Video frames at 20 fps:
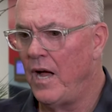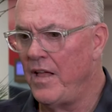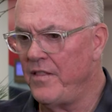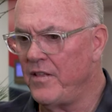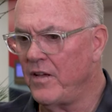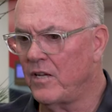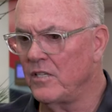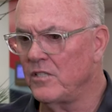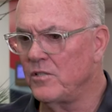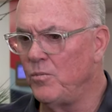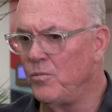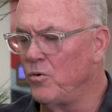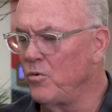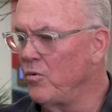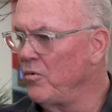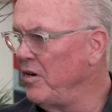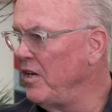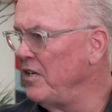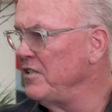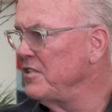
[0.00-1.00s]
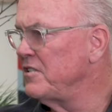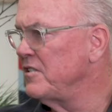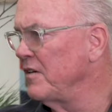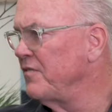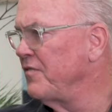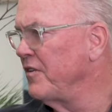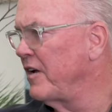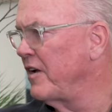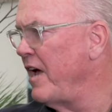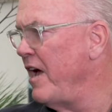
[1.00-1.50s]
I think it's more realistic
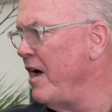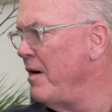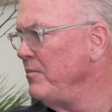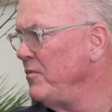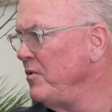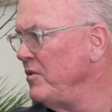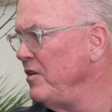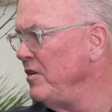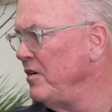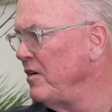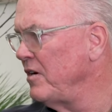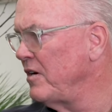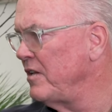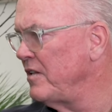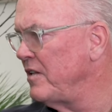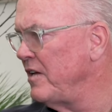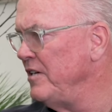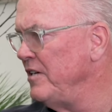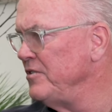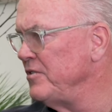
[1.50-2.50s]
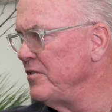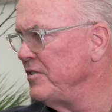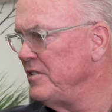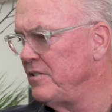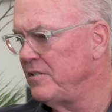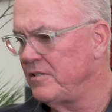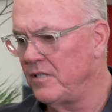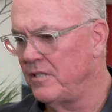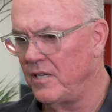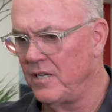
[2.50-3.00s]
for camp when you look at the
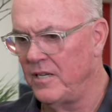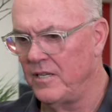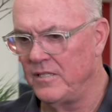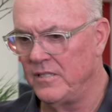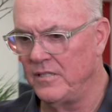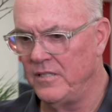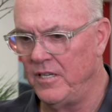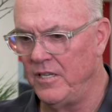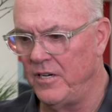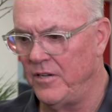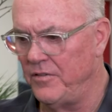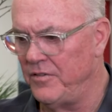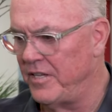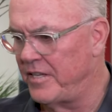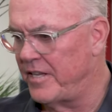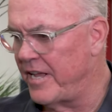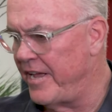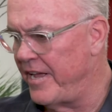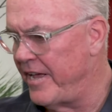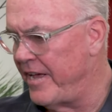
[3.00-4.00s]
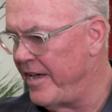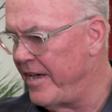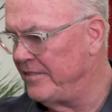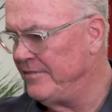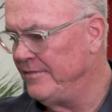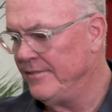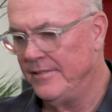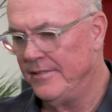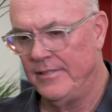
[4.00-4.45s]
injuries, uh, you know, that they had.